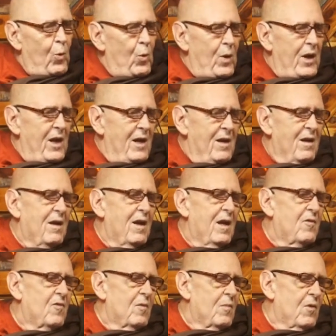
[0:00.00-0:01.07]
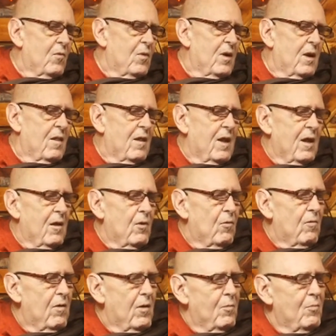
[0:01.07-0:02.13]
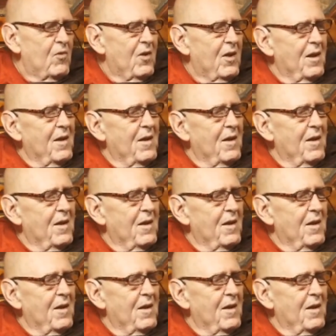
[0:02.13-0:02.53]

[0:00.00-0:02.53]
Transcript: away and takes him to one of the hell realms.